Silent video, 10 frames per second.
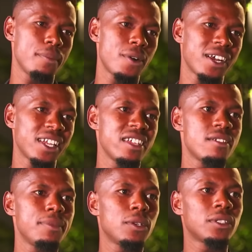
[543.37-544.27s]
wa Kenya,
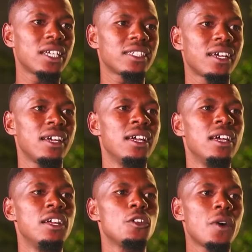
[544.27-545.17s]
because sasa
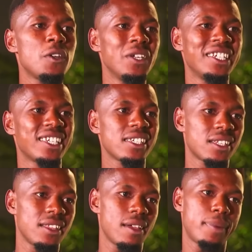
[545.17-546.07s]
no one will trust
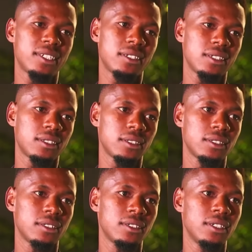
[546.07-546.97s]
their partners.
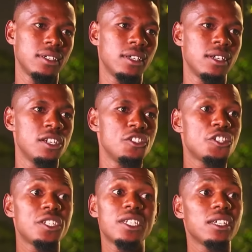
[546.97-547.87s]

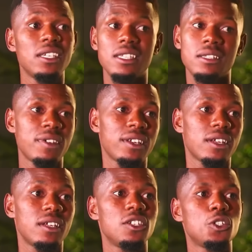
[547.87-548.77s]
Cheating is very,
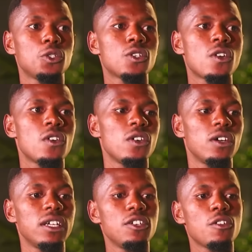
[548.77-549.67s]
do you know,
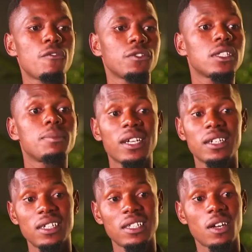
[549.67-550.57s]
hiyo simu yako
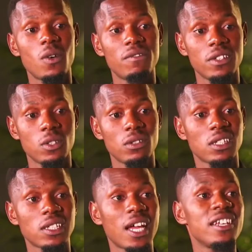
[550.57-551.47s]
inaweza kuwa vizuri
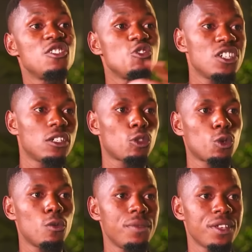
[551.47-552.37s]
sana and you cheat through
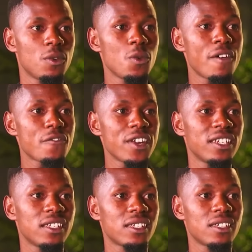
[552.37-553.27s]
me. We are friends.
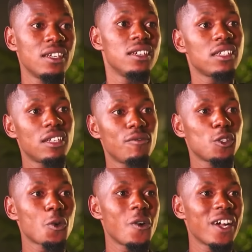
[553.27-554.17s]
Steve was
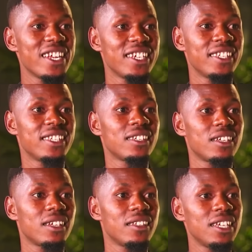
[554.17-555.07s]
organized.
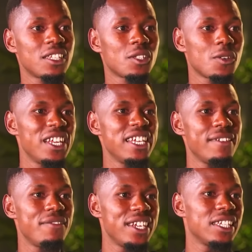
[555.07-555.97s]
There is no any
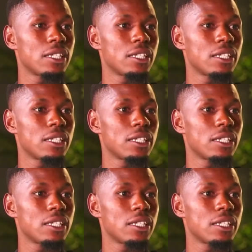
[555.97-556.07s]
evidence